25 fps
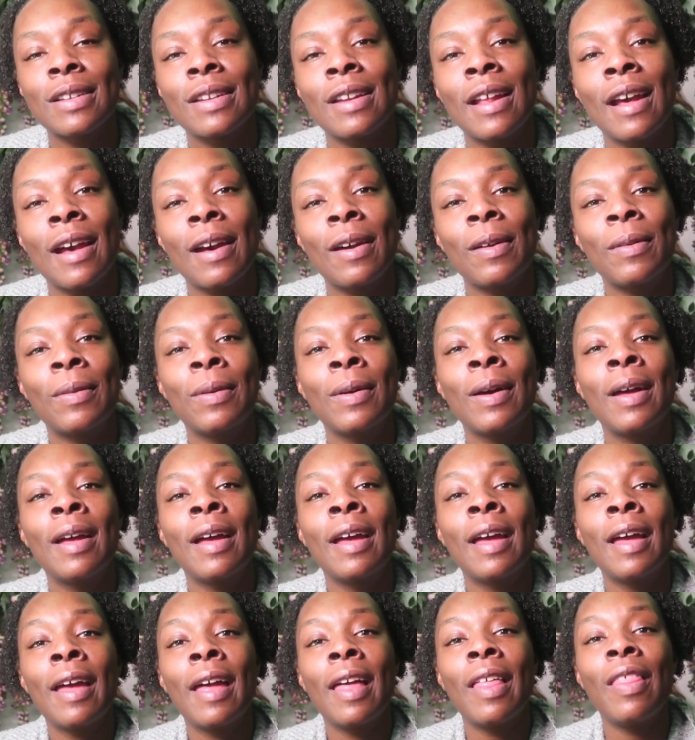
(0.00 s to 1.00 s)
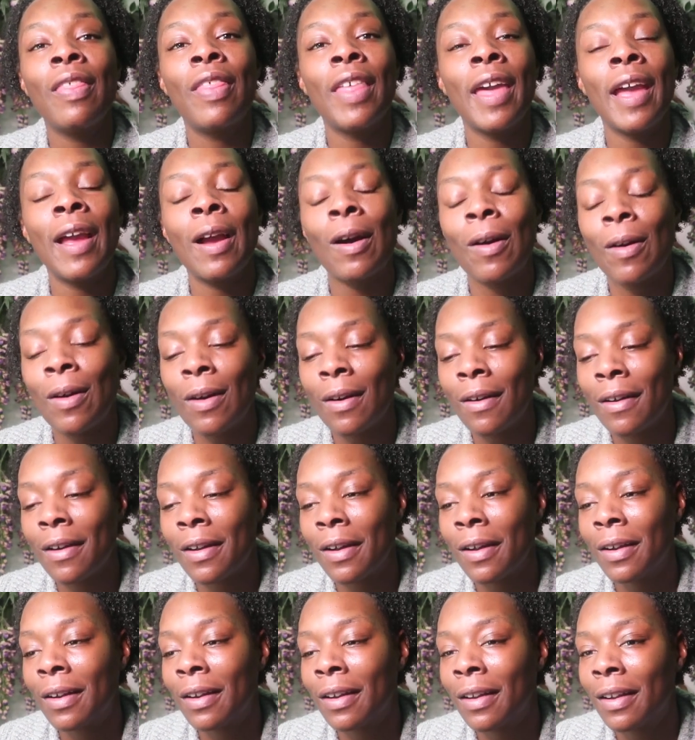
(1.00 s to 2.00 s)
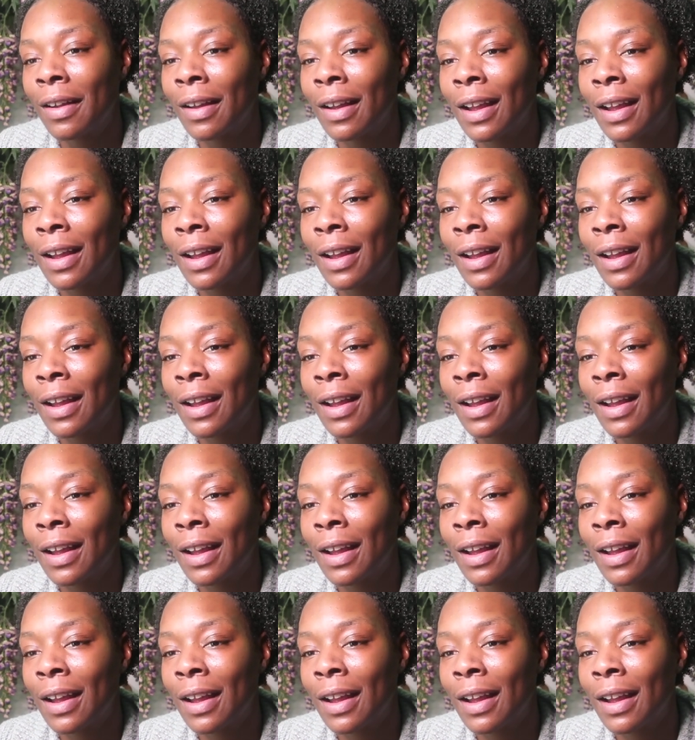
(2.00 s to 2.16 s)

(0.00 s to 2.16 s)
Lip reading: and how they are